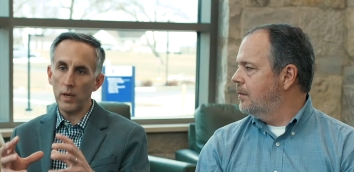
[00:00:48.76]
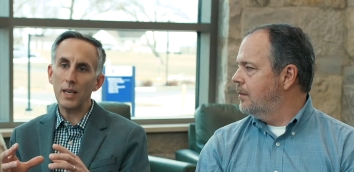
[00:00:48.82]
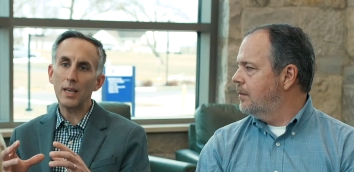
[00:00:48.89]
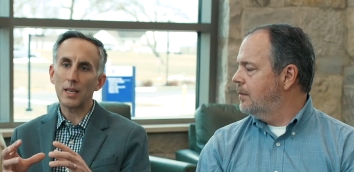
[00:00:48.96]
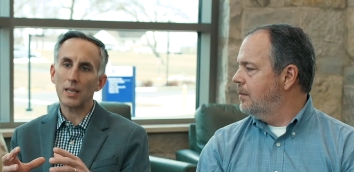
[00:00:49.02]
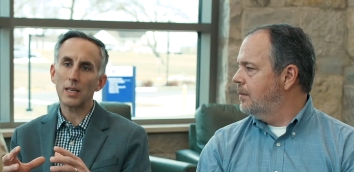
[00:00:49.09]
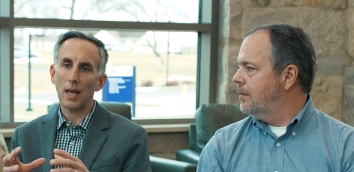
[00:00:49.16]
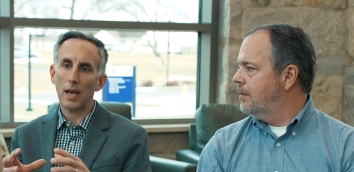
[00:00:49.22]
Speaker 1: We
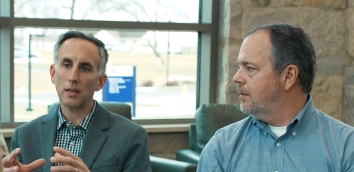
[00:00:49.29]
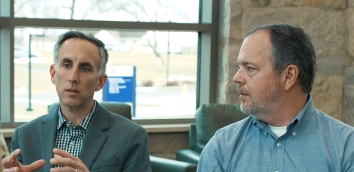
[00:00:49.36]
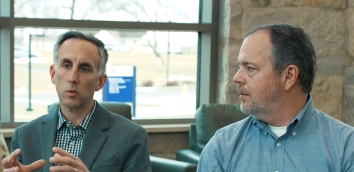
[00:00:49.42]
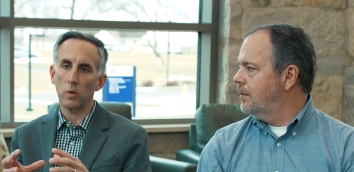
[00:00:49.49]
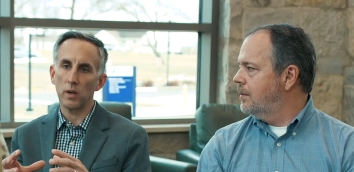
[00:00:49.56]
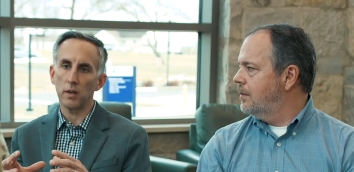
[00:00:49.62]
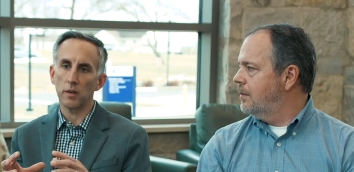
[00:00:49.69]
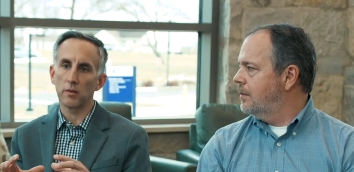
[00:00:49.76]
connect
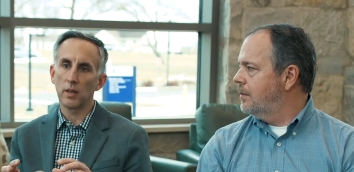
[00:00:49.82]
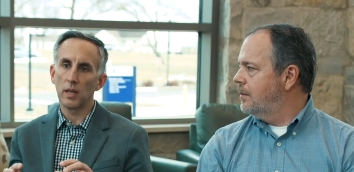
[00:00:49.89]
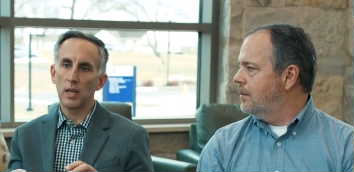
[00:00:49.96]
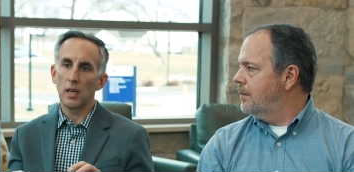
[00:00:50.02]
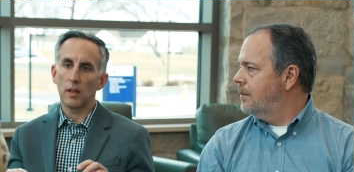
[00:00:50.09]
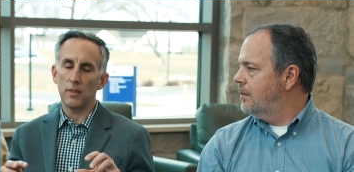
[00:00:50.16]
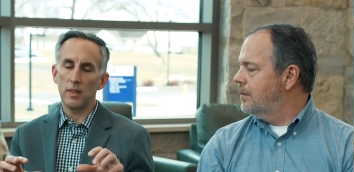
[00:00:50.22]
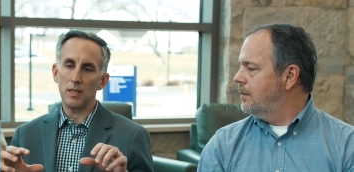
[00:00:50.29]
with
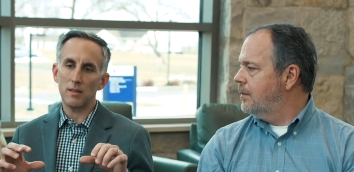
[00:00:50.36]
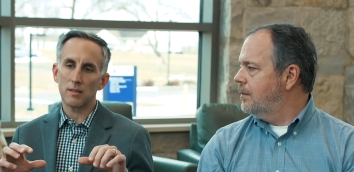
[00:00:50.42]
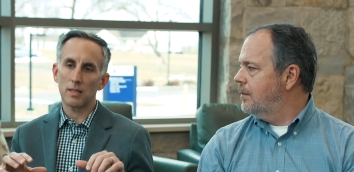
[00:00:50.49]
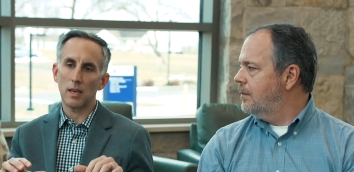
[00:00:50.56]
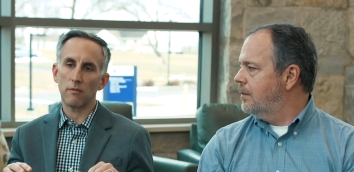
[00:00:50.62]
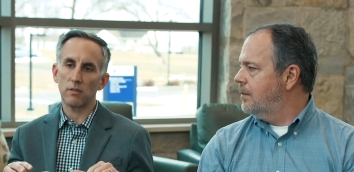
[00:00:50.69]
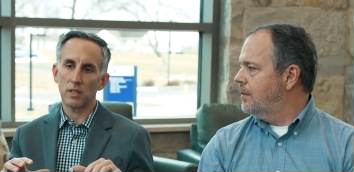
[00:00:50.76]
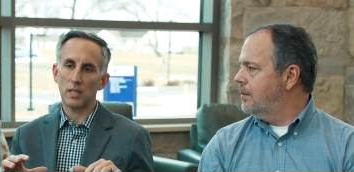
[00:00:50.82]
the
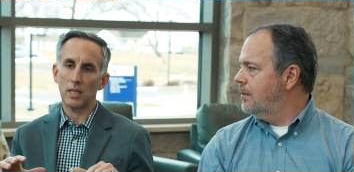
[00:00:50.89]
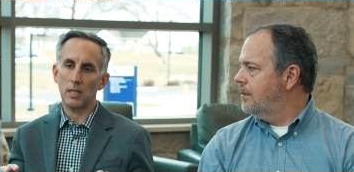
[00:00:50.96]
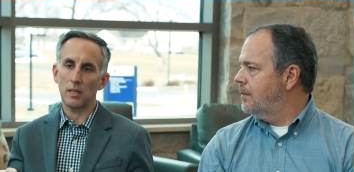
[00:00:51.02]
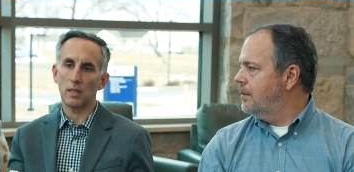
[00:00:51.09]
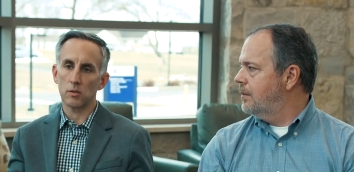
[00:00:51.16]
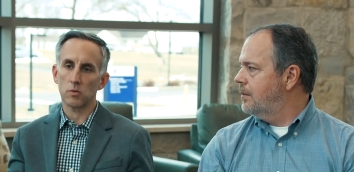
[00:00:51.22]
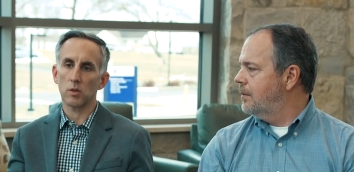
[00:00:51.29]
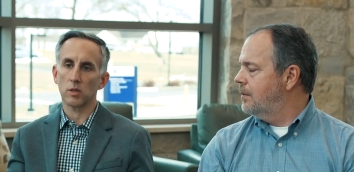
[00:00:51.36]

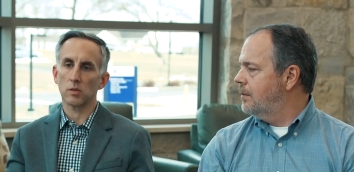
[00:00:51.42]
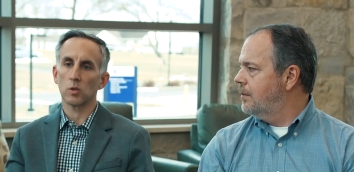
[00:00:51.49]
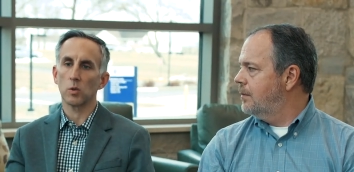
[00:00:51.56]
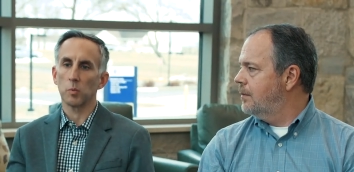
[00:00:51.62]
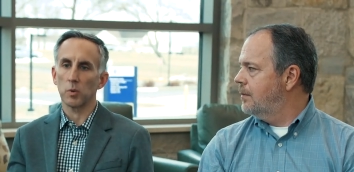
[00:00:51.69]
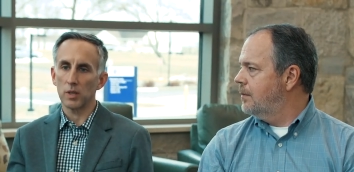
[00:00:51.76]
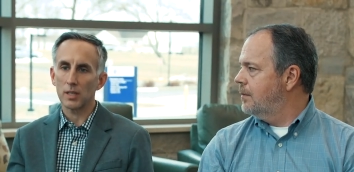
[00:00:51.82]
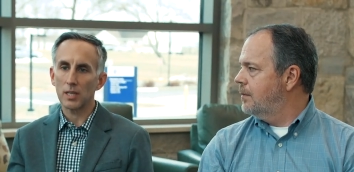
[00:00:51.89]
17 district
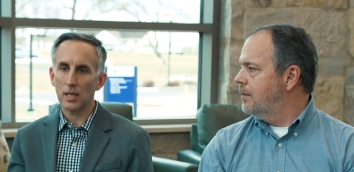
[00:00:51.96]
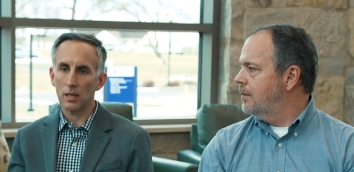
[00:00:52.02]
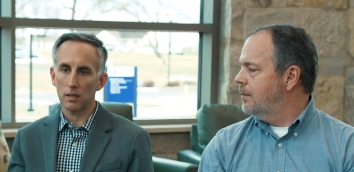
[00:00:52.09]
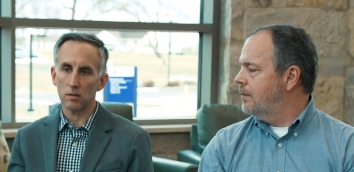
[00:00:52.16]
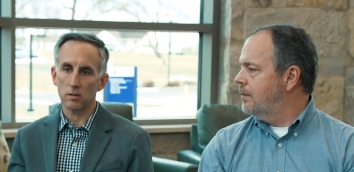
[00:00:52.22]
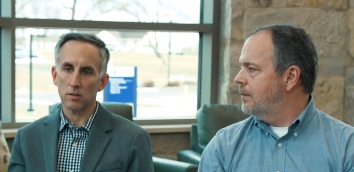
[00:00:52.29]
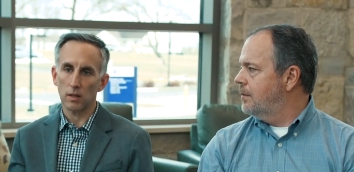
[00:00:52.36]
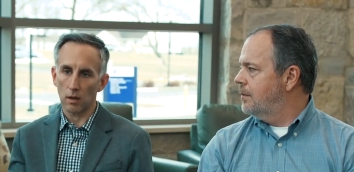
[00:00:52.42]

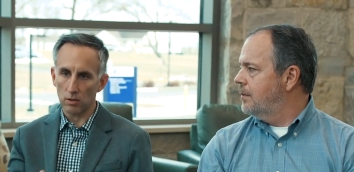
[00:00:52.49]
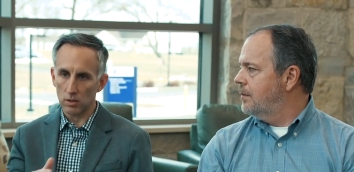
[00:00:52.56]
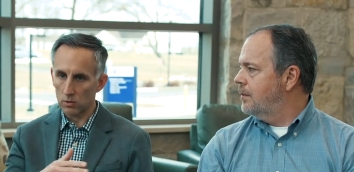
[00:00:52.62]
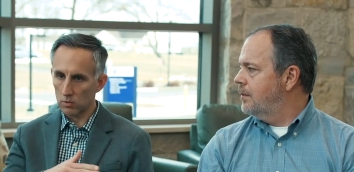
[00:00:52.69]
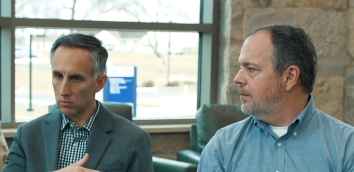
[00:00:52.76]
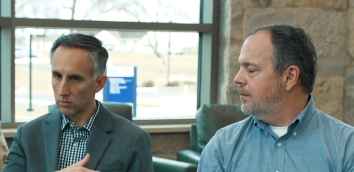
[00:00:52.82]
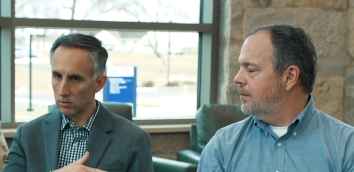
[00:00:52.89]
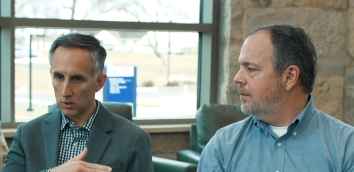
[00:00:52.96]
superintendents that are
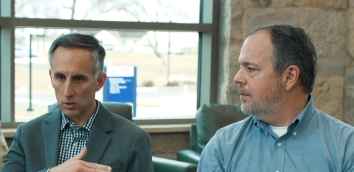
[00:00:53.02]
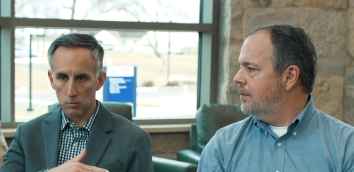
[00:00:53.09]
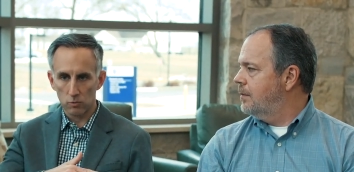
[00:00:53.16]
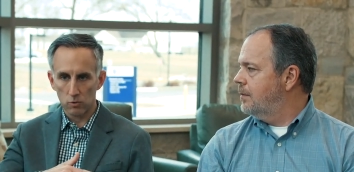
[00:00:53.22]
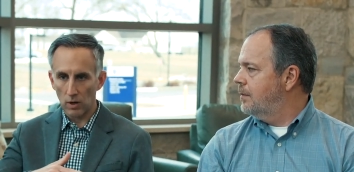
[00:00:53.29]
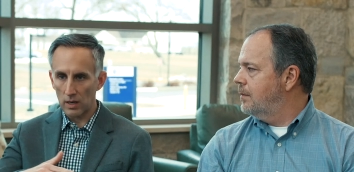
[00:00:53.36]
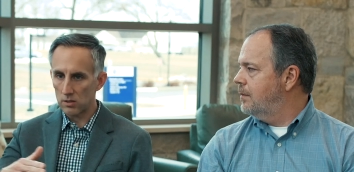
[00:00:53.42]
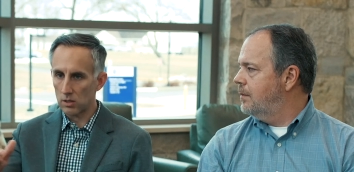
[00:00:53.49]
s-
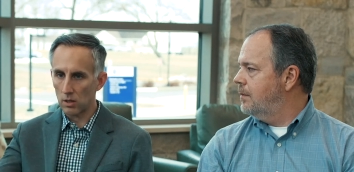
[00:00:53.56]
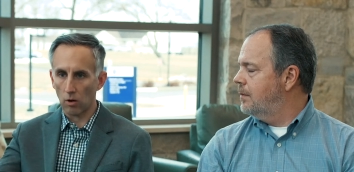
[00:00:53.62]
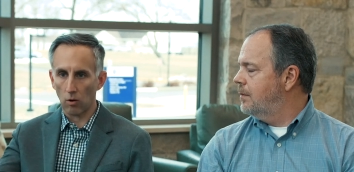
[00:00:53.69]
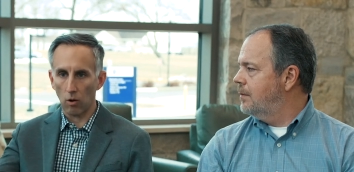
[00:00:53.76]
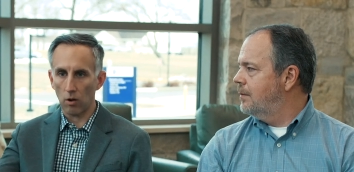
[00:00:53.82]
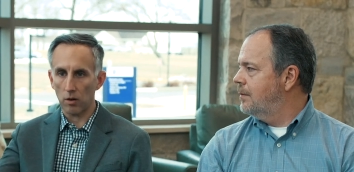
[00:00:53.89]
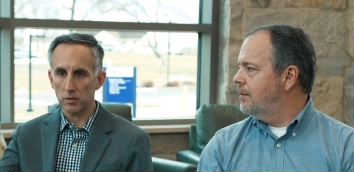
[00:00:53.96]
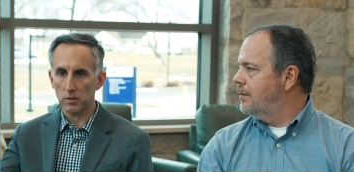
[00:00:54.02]
stretched
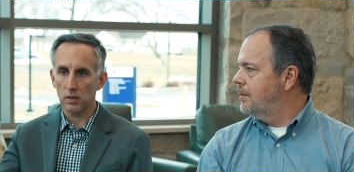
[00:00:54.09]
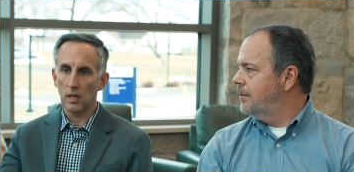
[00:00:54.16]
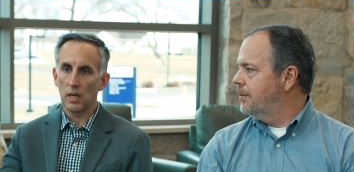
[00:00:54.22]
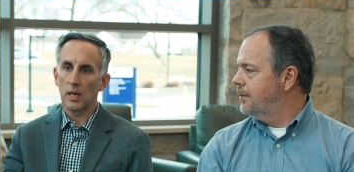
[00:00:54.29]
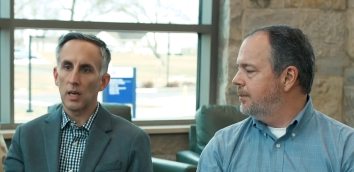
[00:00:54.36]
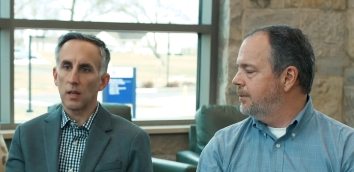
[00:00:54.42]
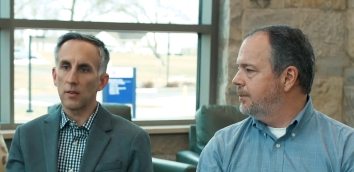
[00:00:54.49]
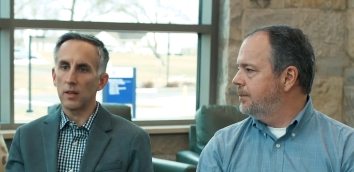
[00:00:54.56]
across
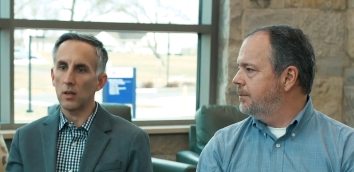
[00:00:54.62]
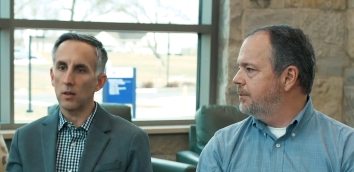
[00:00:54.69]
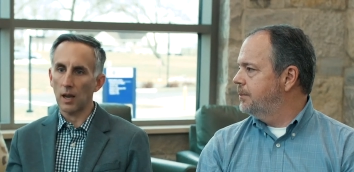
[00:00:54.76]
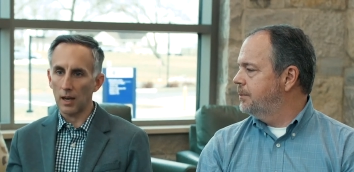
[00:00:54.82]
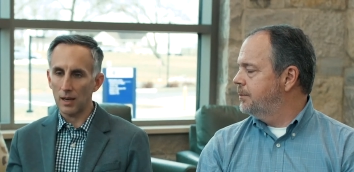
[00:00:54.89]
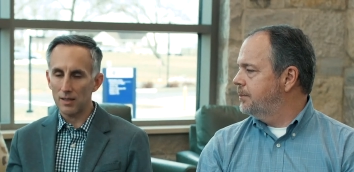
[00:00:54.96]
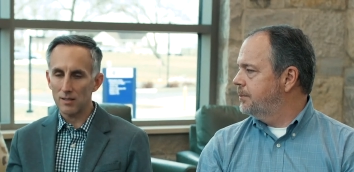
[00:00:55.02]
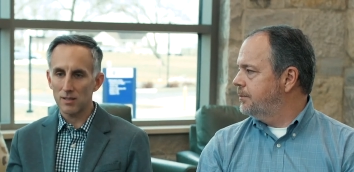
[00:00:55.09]
the
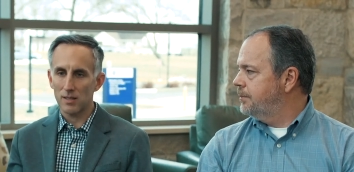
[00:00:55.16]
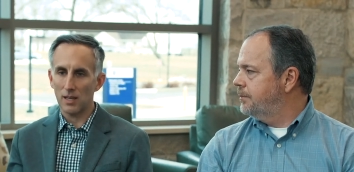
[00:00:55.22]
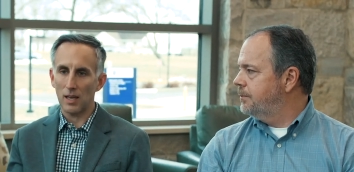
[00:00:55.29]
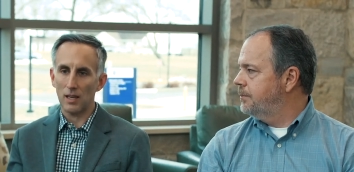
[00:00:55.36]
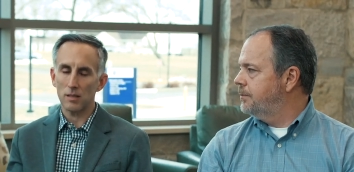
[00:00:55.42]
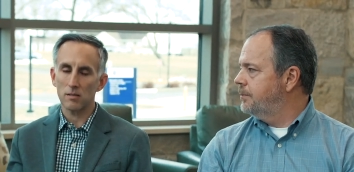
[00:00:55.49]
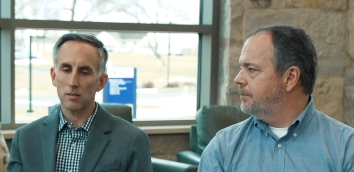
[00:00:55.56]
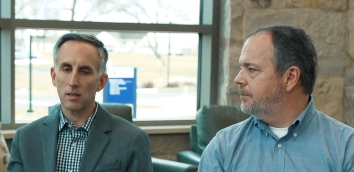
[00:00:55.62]
United
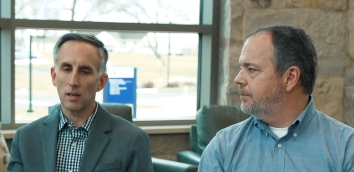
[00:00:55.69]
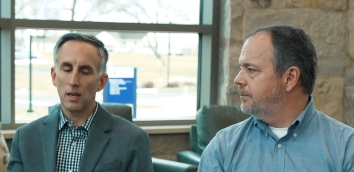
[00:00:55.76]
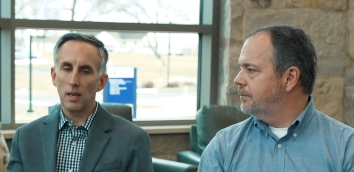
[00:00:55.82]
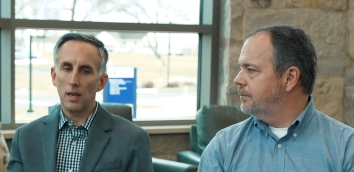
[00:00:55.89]
States,